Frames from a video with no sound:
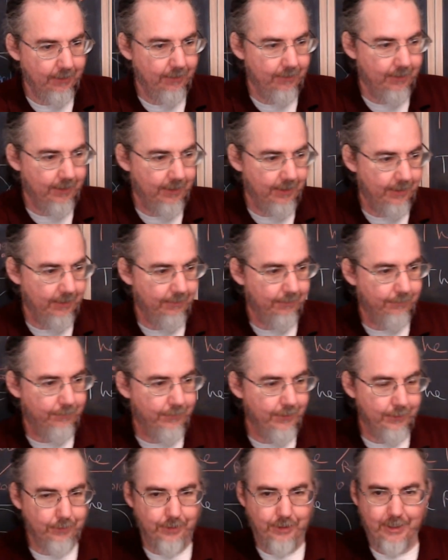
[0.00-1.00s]
the
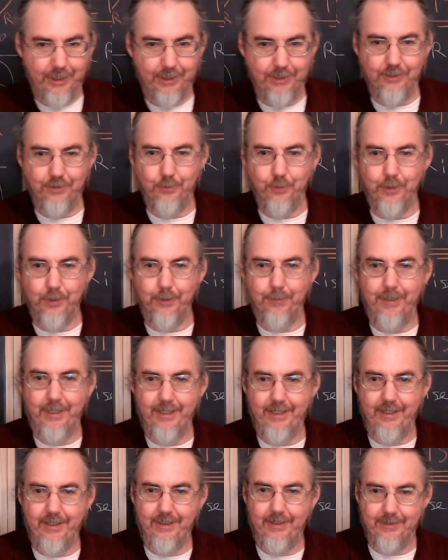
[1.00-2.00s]
federal judges weren't
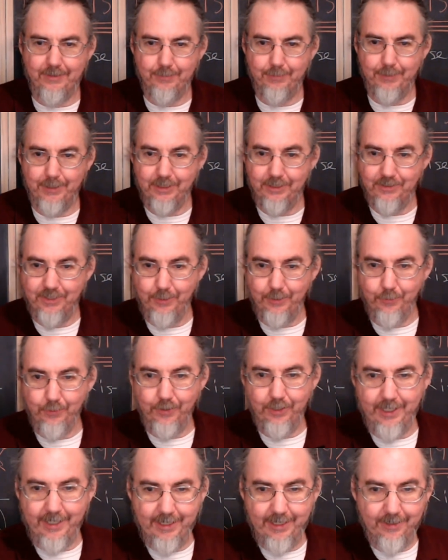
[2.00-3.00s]
paid as much as they were
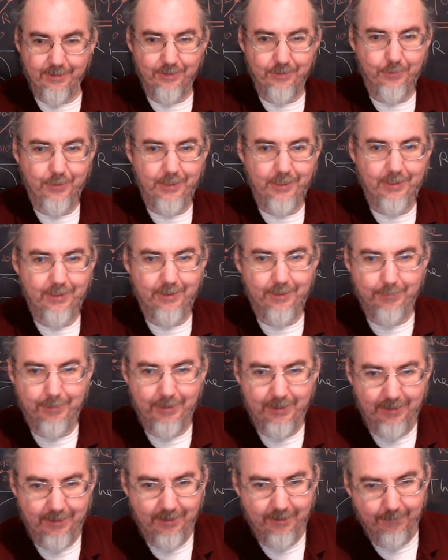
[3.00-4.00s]
now, to where it'd
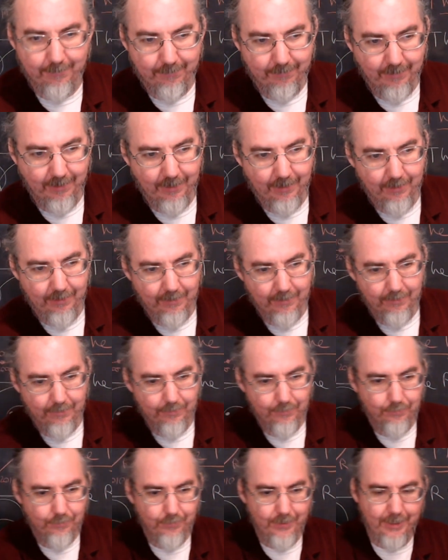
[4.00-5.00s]
be
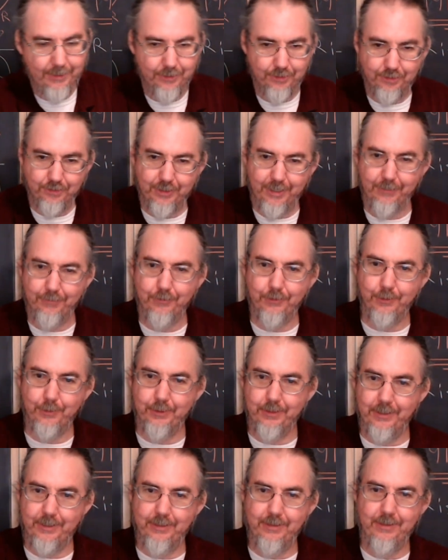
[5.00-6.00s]
rather
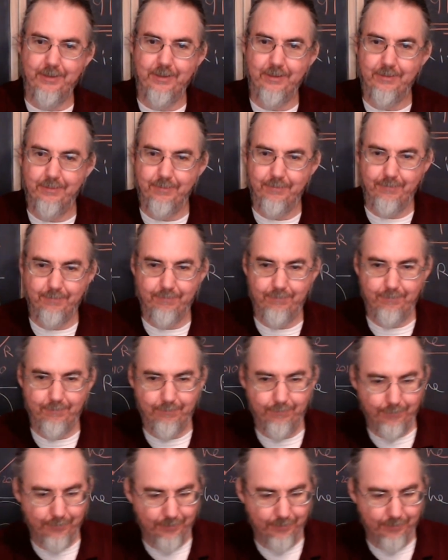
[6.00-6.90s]
straightforward to put